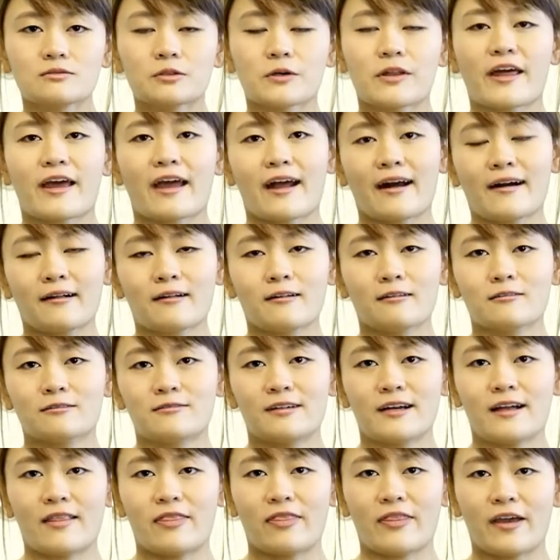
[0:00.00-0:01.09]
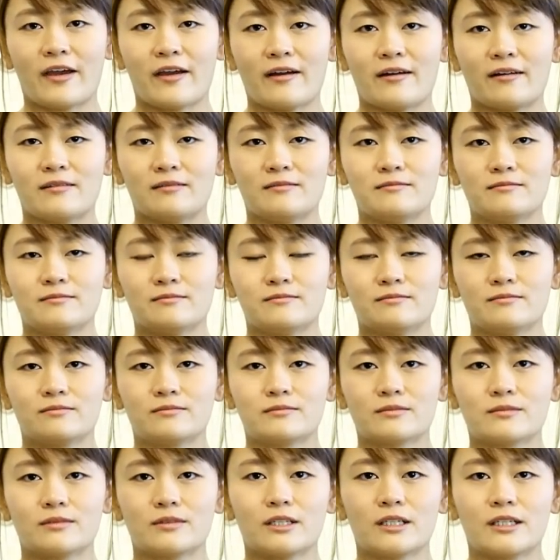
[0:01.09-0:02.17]
for their health and their,
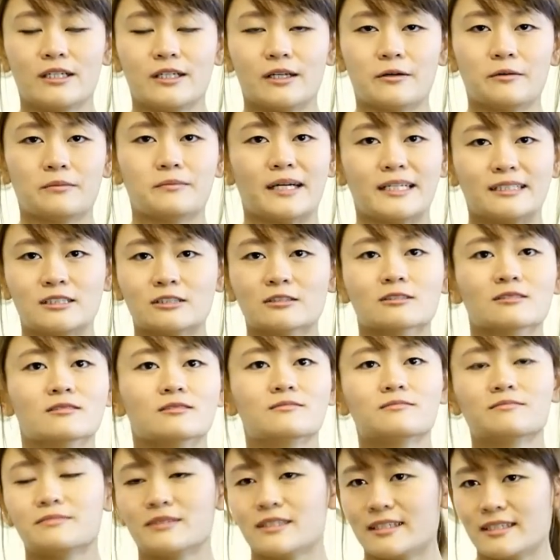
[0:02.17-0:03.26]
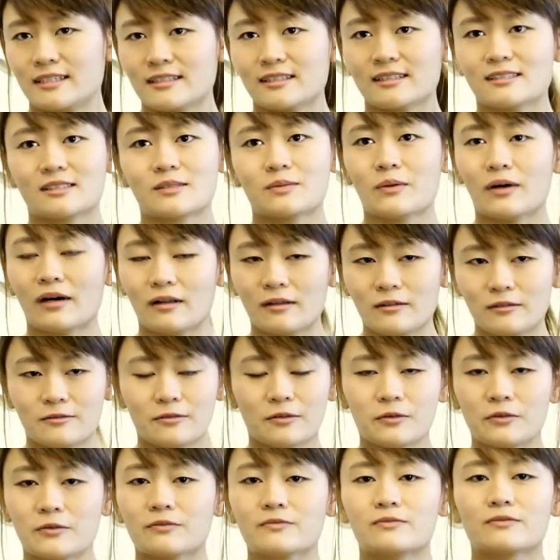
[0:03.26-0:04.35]
you know, mental being as well,
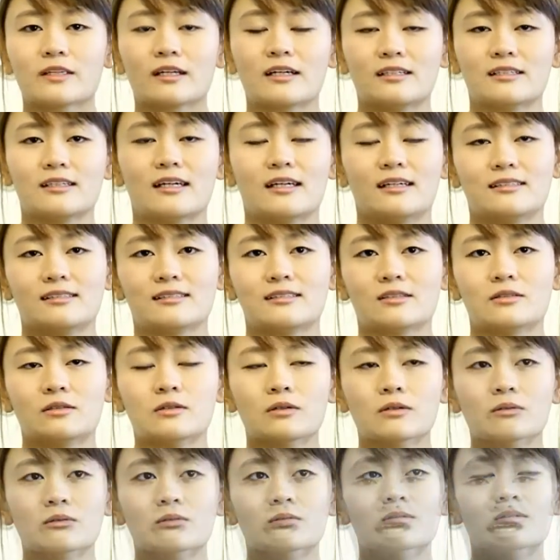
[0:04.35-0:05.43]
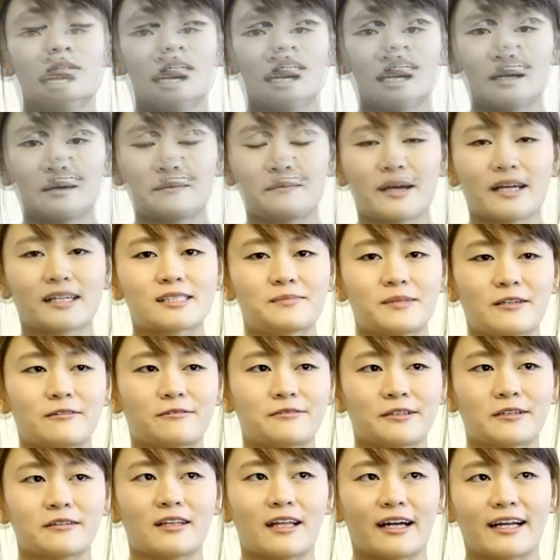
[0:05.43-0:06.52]
for as a whole. Makes me
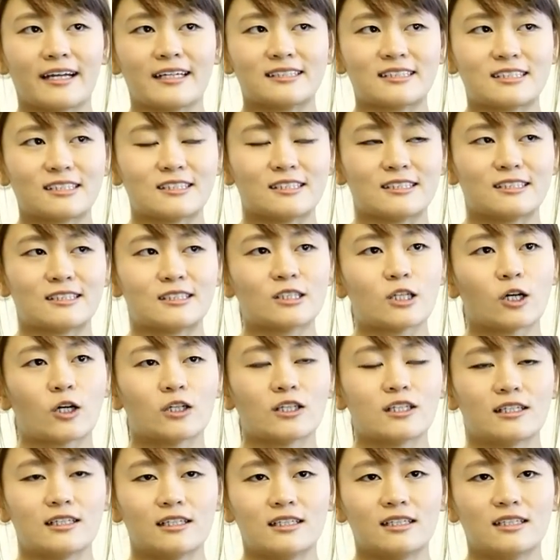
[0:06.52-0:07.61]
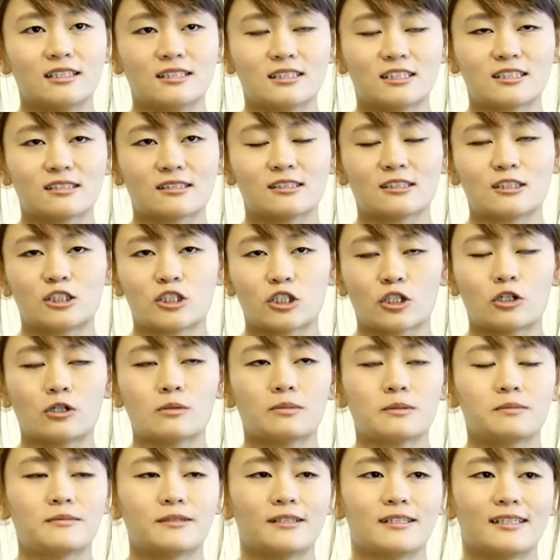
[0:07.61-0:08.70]
feel like it's not just a job,
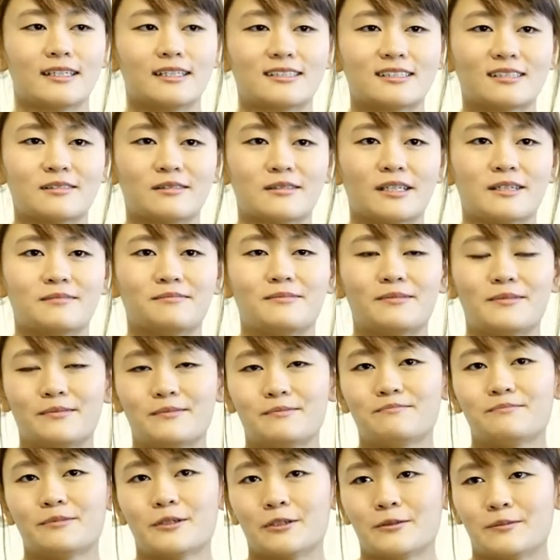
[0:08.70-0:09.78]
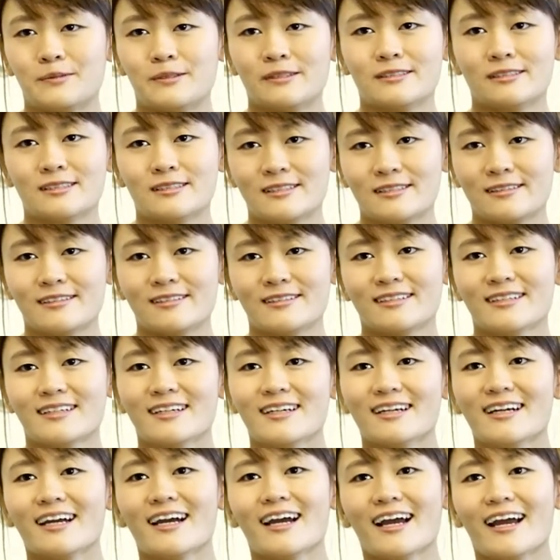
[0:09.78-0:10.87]
but it's a purpose to,
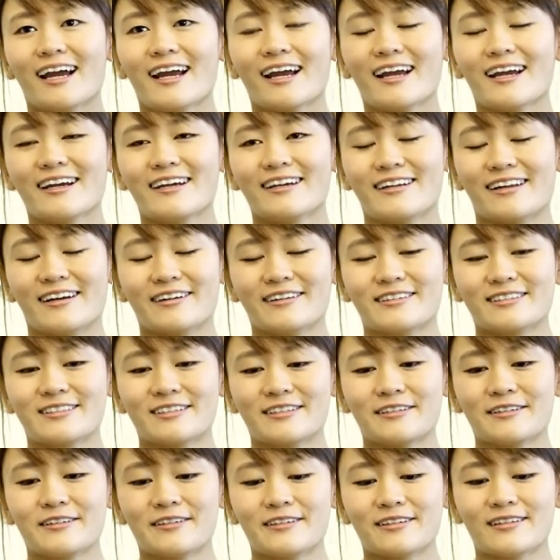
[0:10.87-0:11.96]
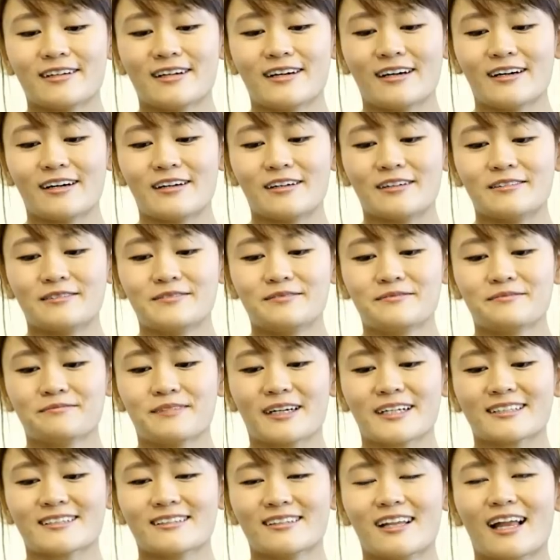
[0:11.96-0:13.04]
you know, to
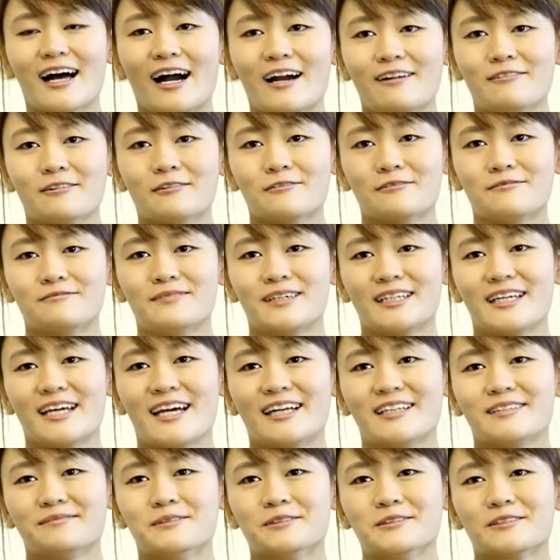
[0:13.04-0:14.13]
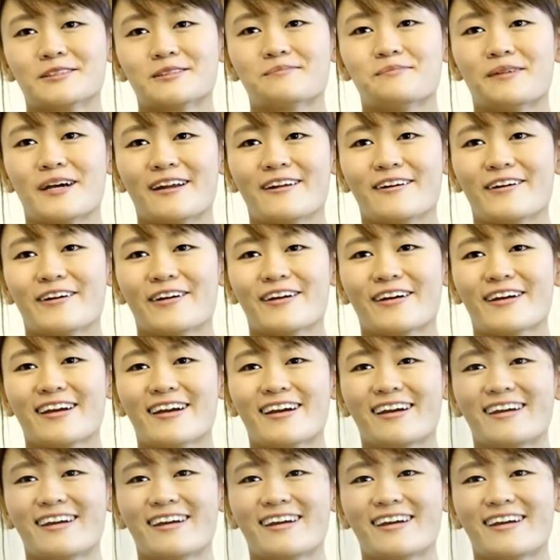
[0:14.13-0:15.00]
make the life of many animals better.